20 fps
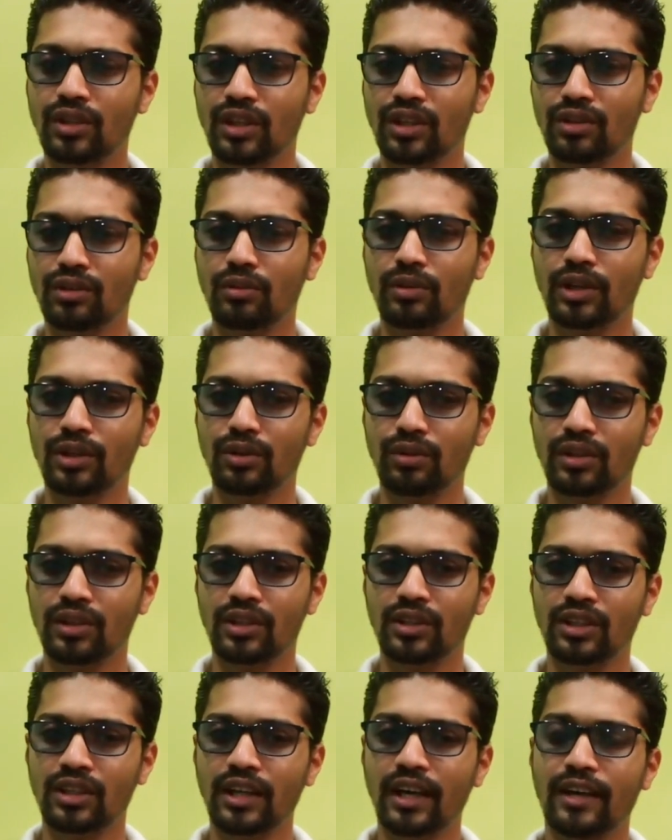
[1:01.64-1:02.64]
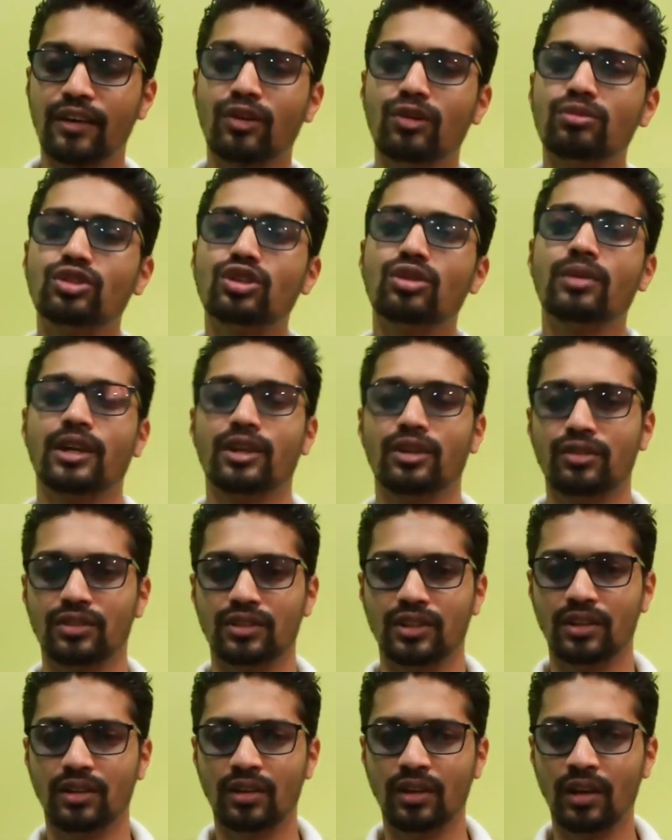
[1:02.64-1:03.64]
into 10 to the power 23 atoms of
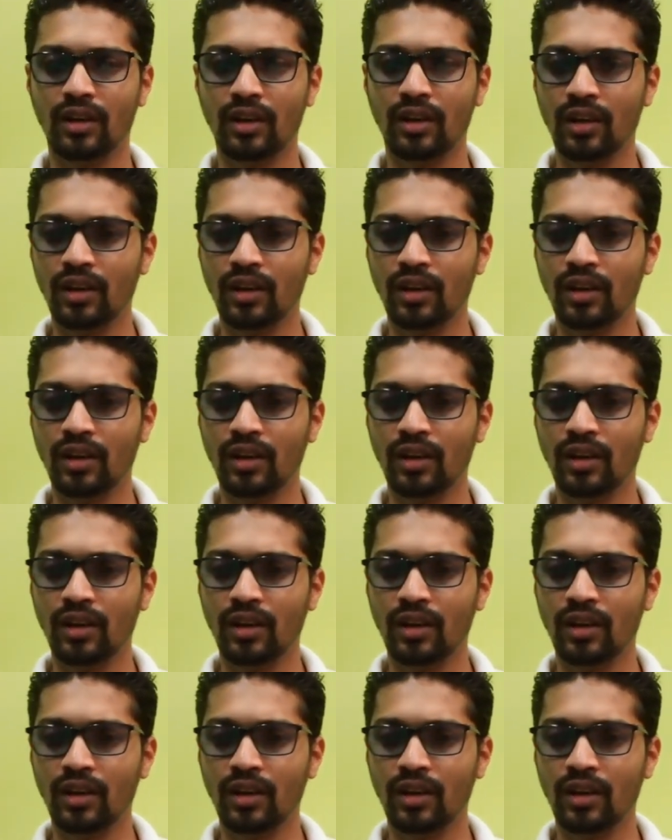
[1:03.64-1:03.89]
hydrogen